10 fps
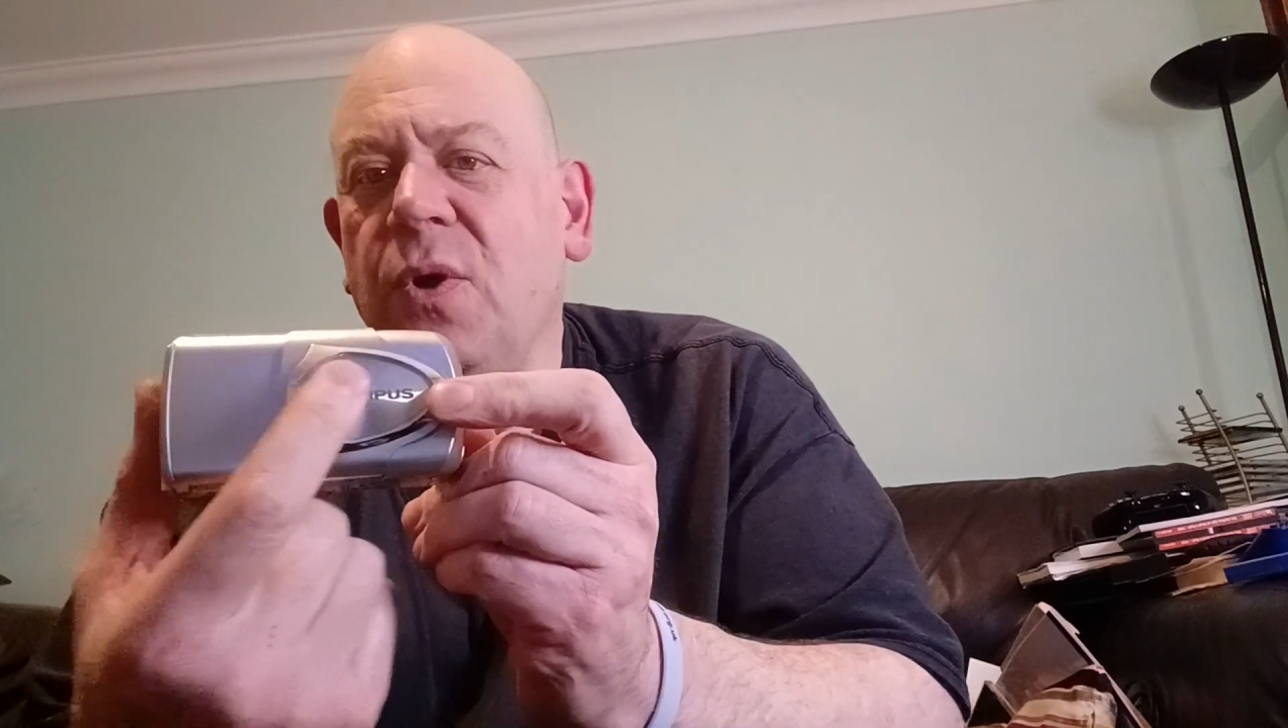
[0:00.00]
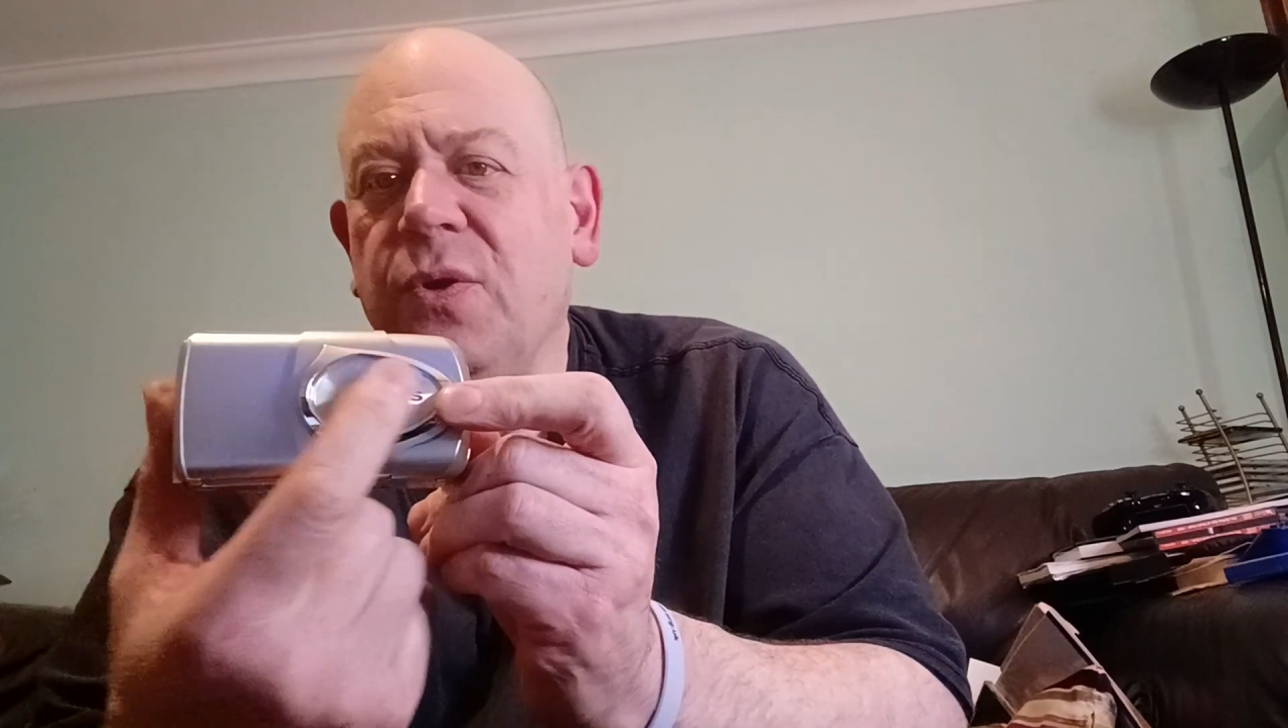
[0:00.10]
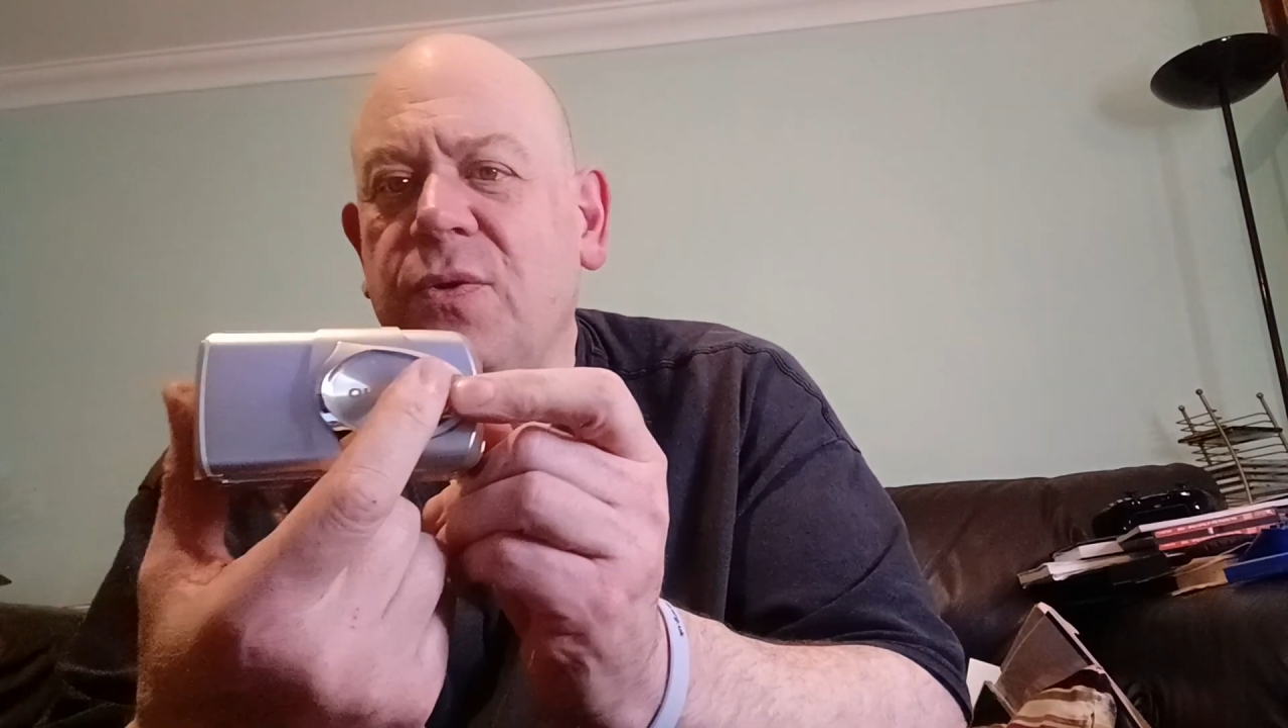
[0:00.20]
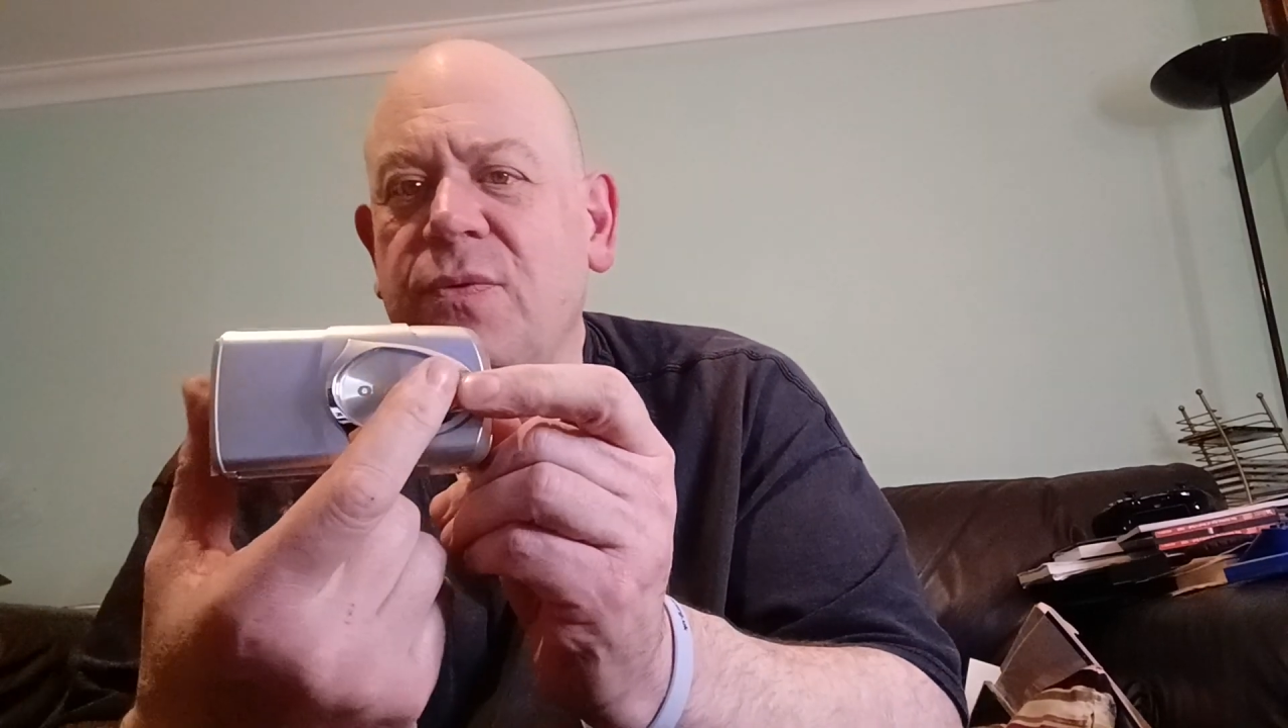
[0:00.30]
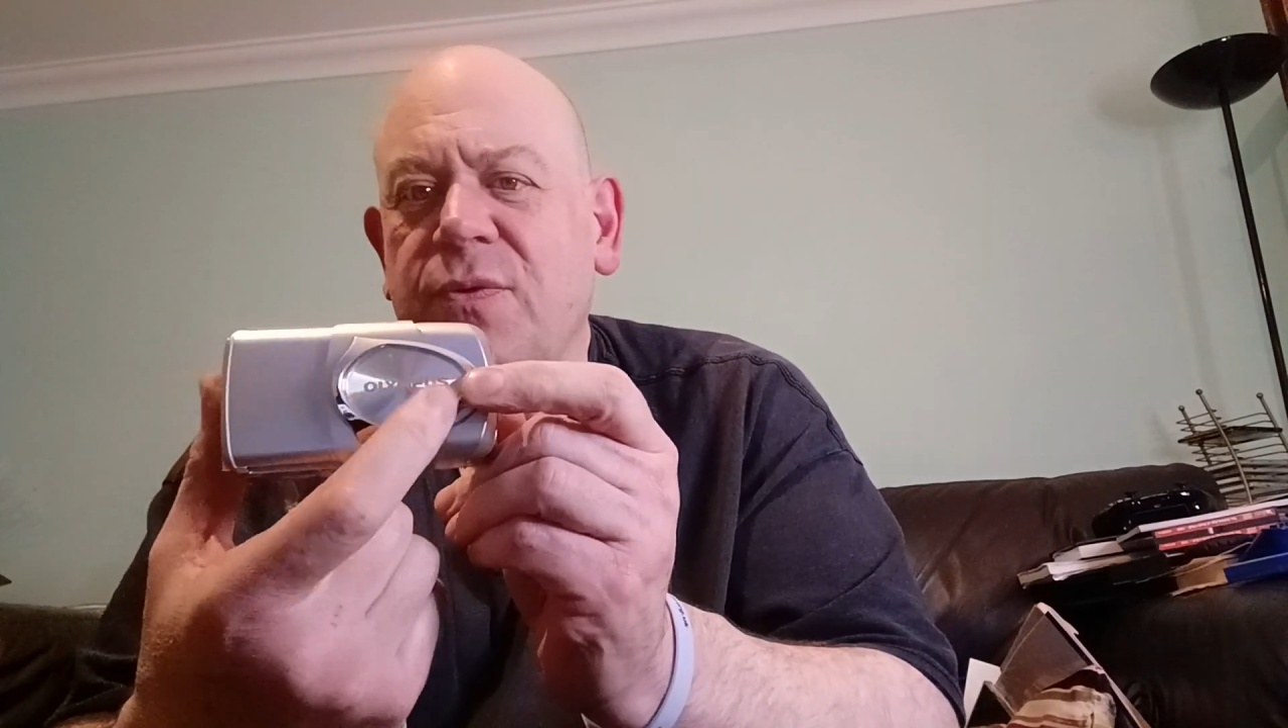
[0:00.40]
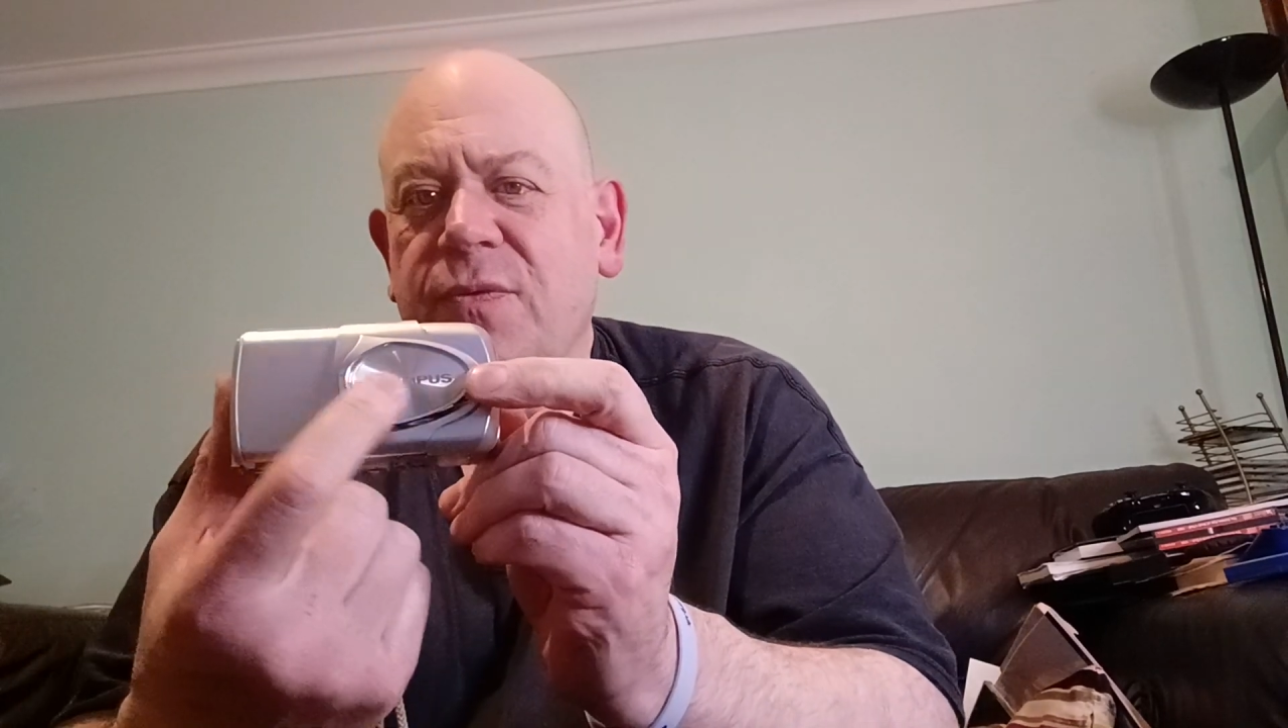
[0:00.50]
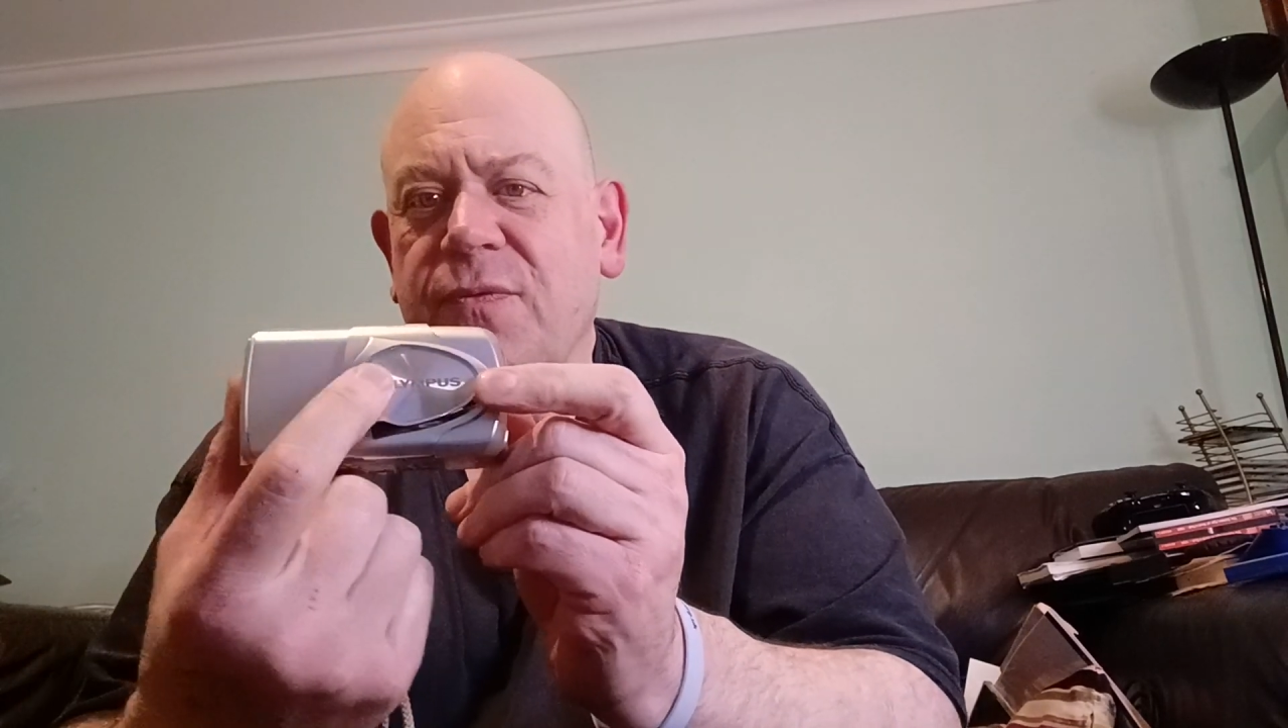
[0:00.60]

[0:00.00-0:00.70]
on the